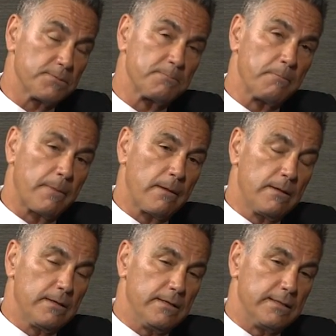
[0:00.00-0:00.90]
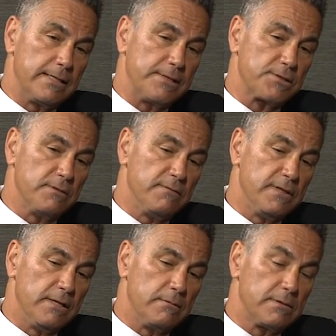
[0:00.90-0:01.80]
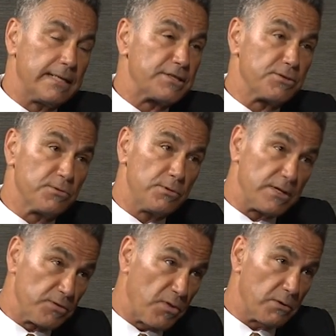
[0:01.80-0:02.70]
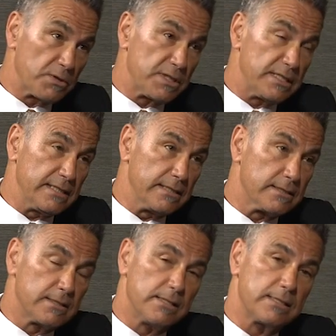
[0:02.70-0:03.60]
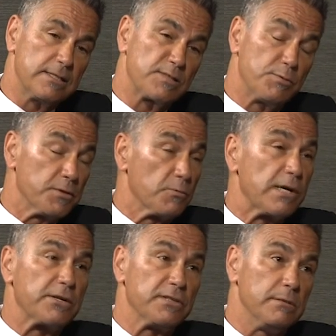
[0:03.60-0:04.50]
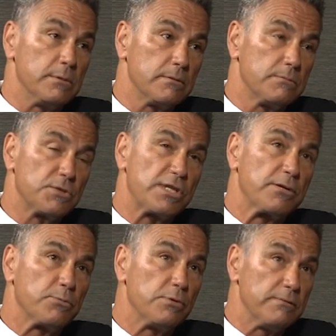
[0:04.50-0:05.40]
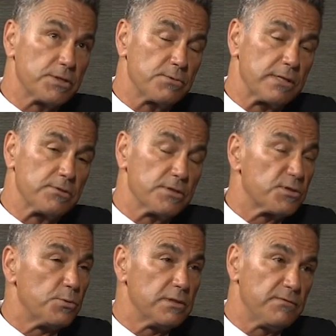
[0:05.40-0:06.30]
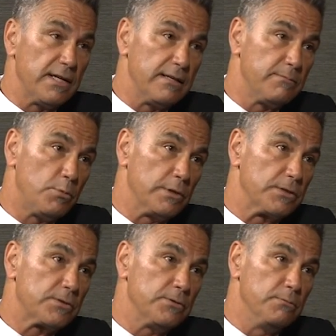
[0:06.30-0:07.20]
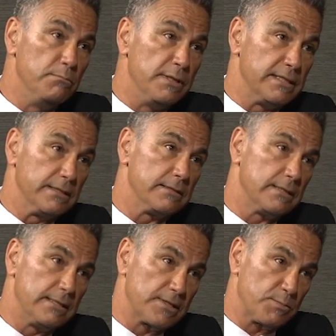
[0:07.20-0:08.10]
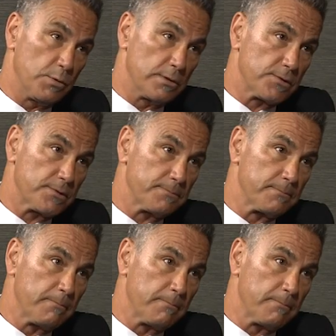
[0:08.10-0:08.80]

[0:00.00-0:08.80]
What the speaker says: Mm-hmm. And as of last year, 2013, Kentucky exported a record number, shattered previous records at $25.2 billion in exports.